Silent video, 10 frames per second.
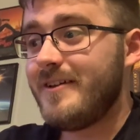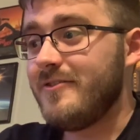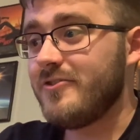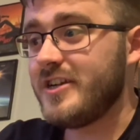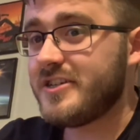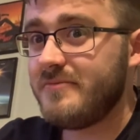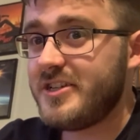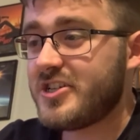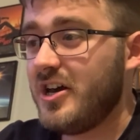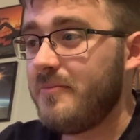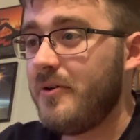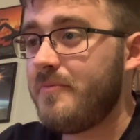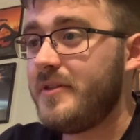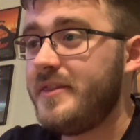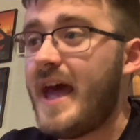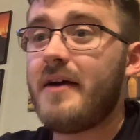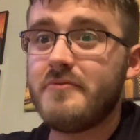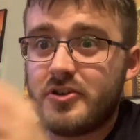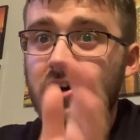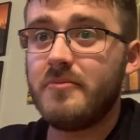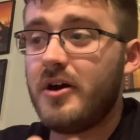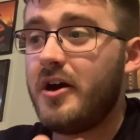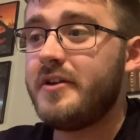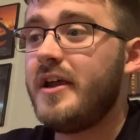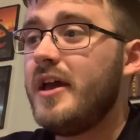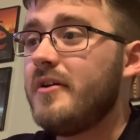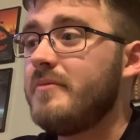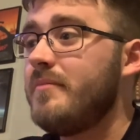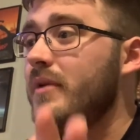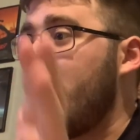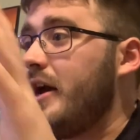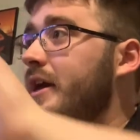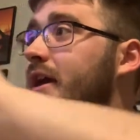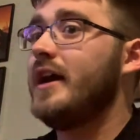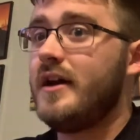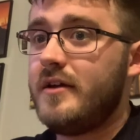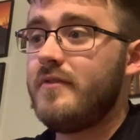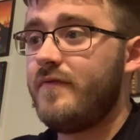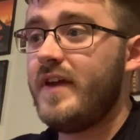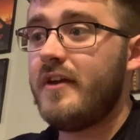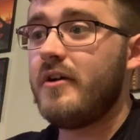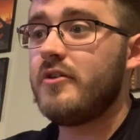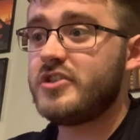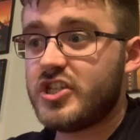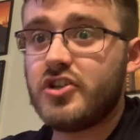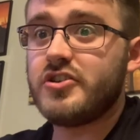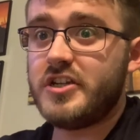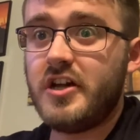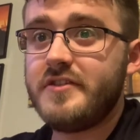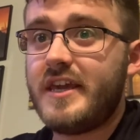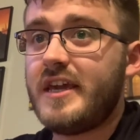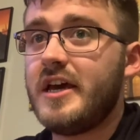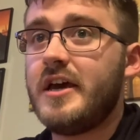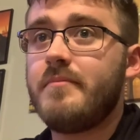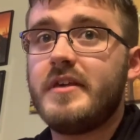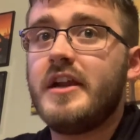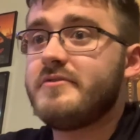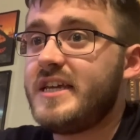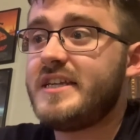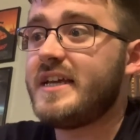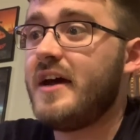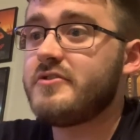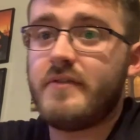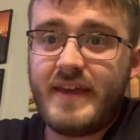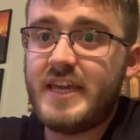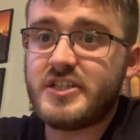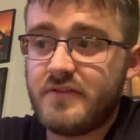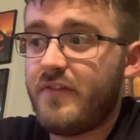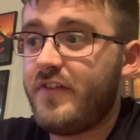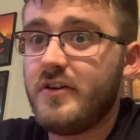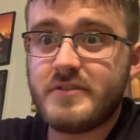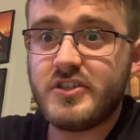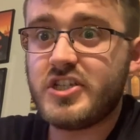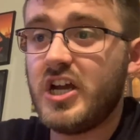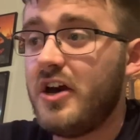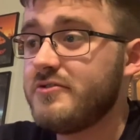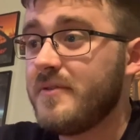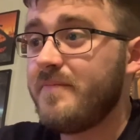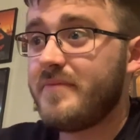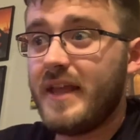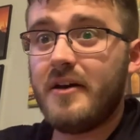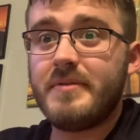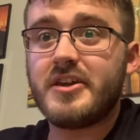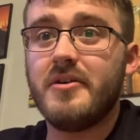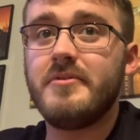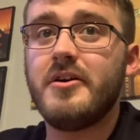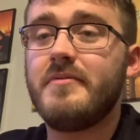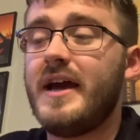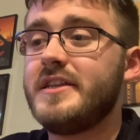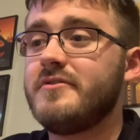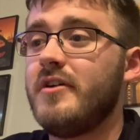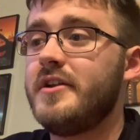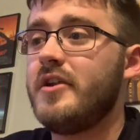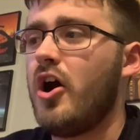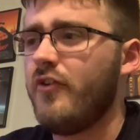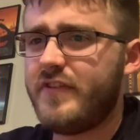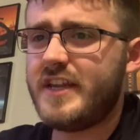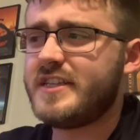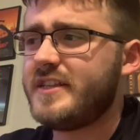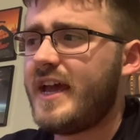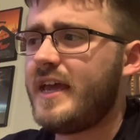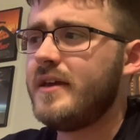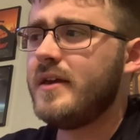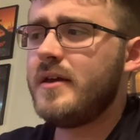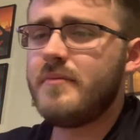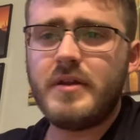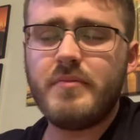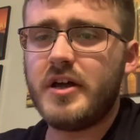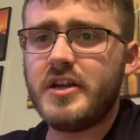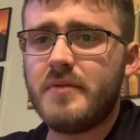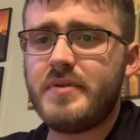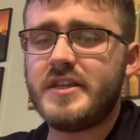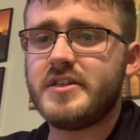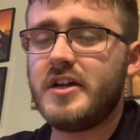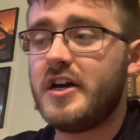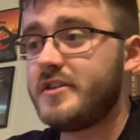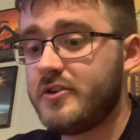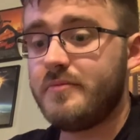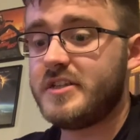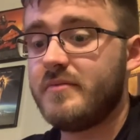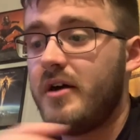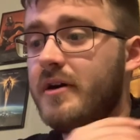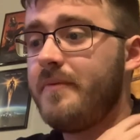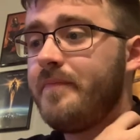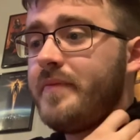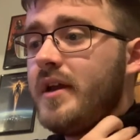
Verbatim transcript: looks like something's just come up, and that will come on with my video discussion on the um, you know details of each of the films and shows. That'll be coming up later on. Hopefully today, but it might not be tonight. It could be tomorrow.